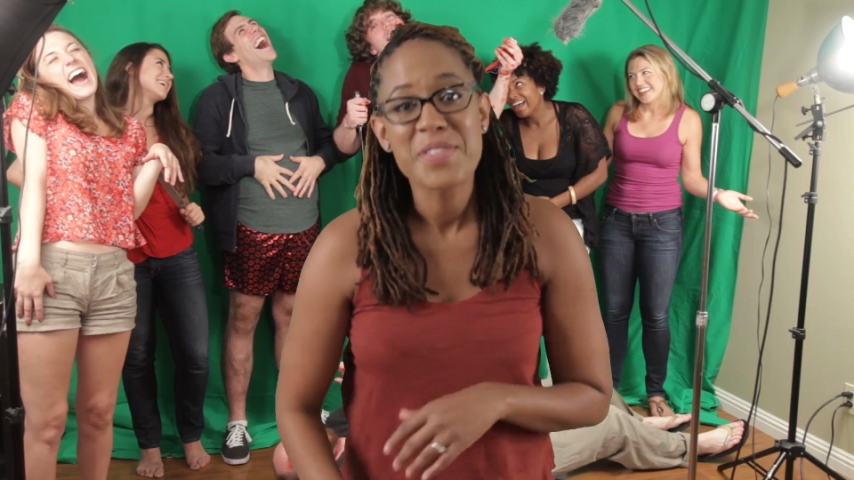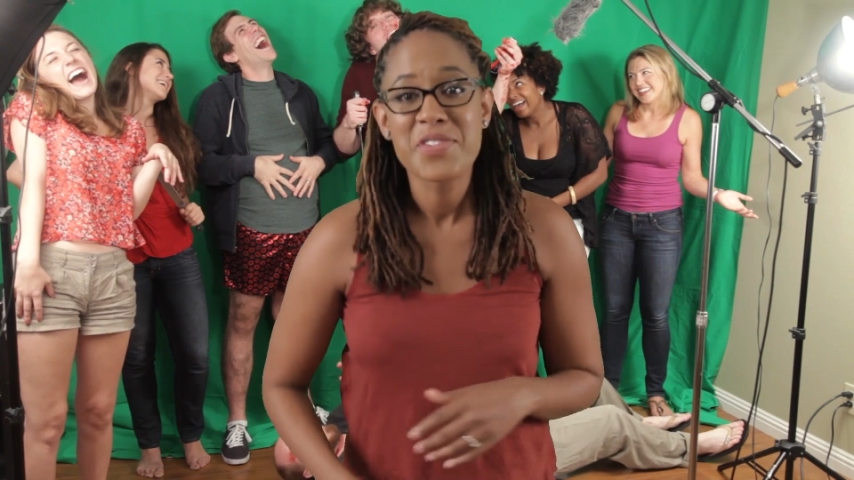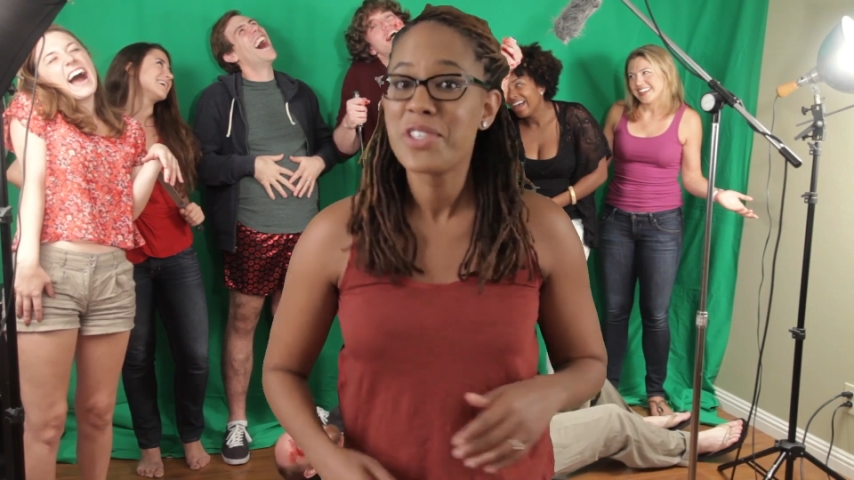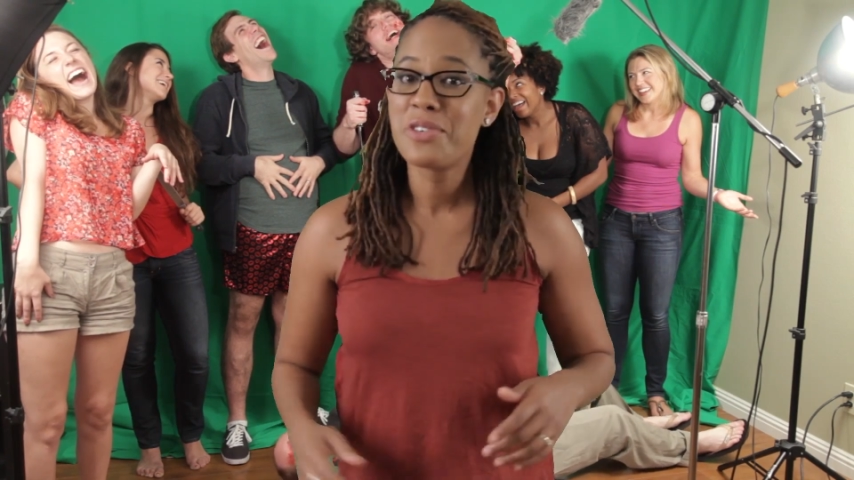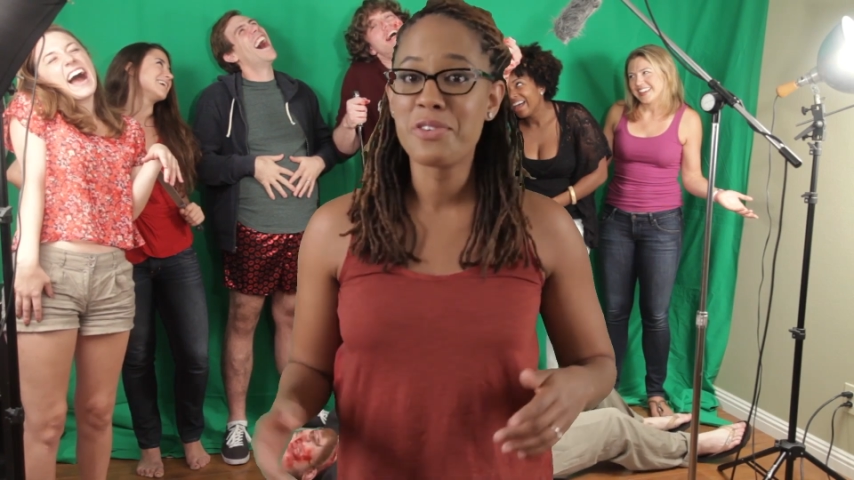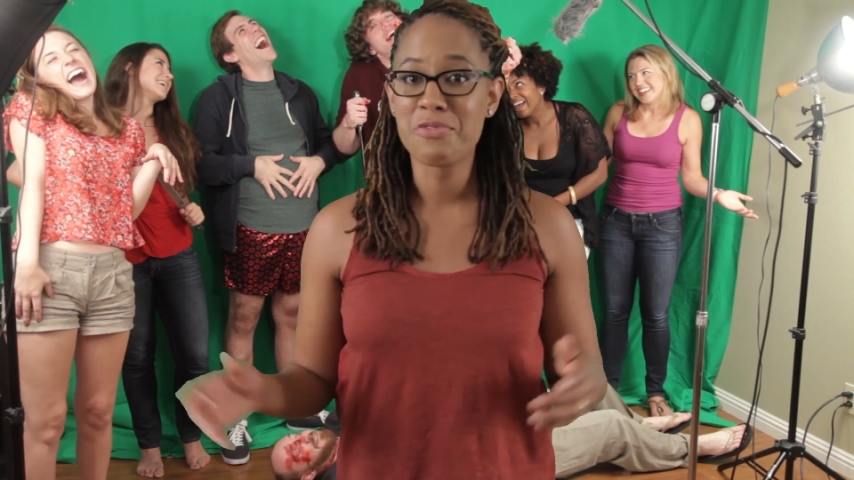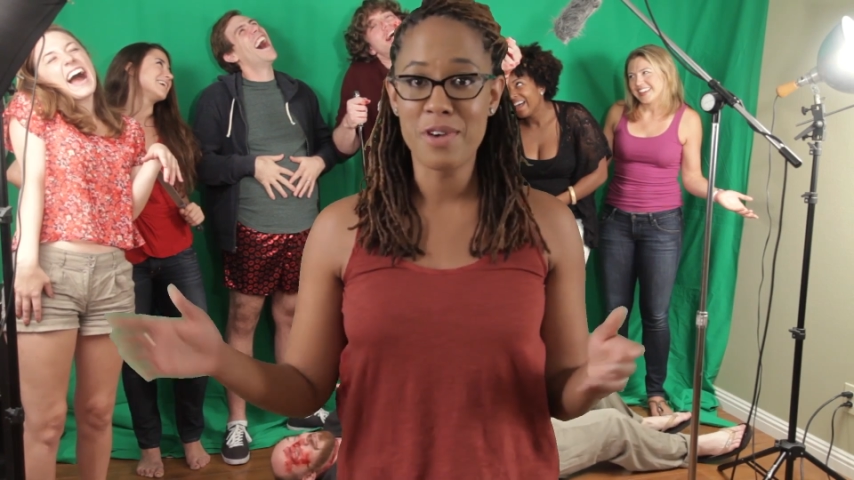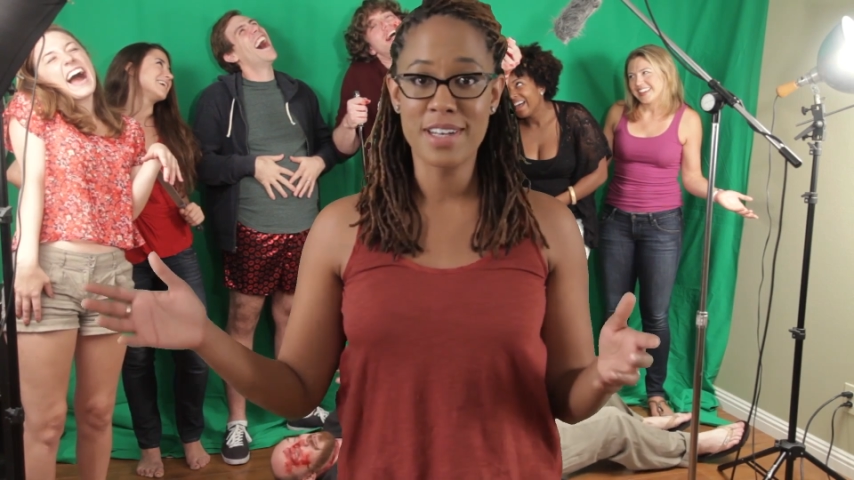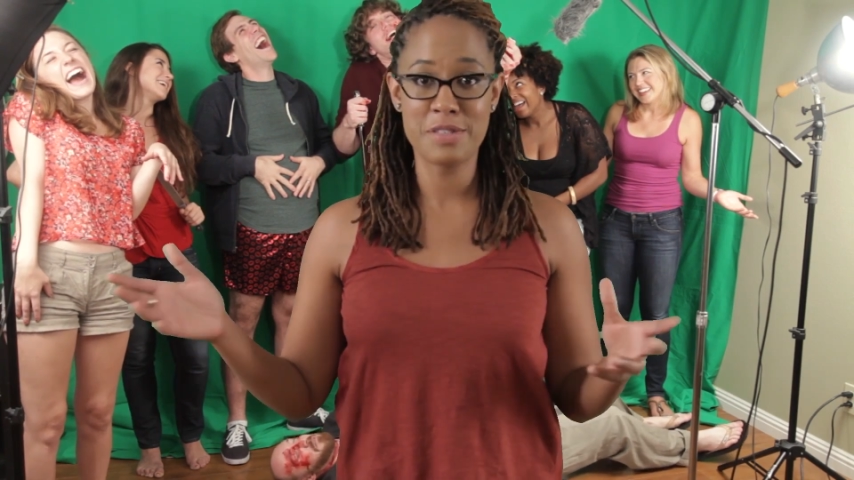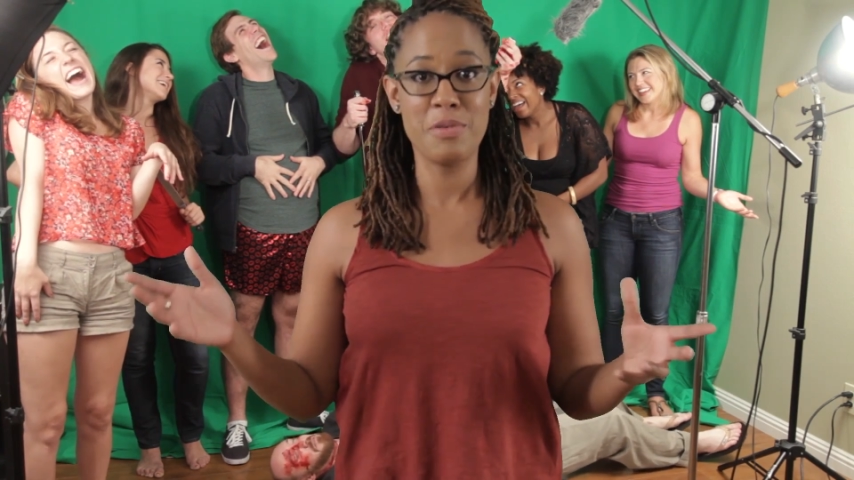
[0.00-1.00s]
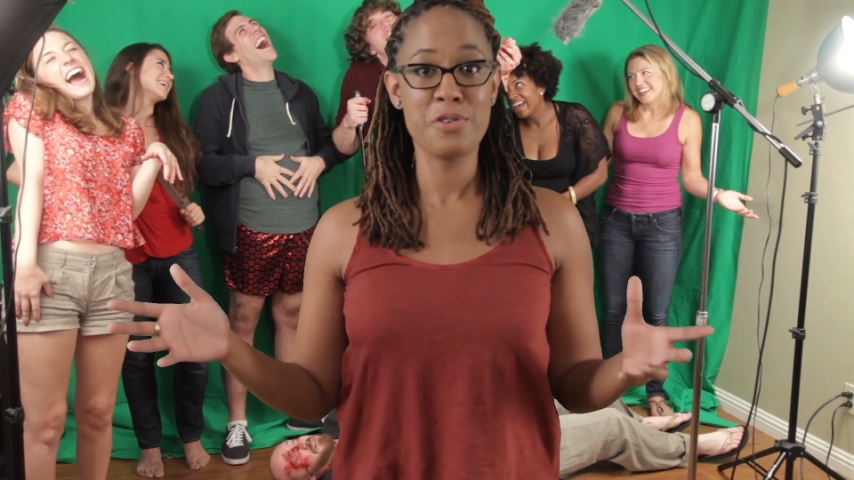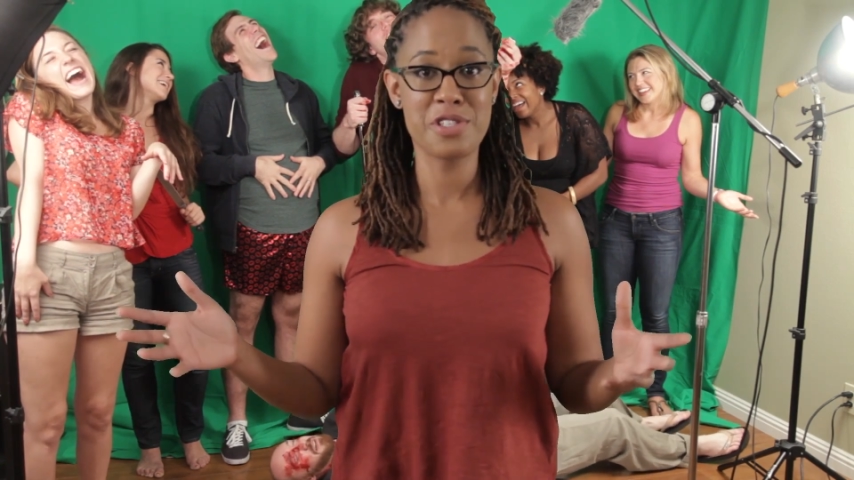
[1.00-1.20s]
of you who have watched most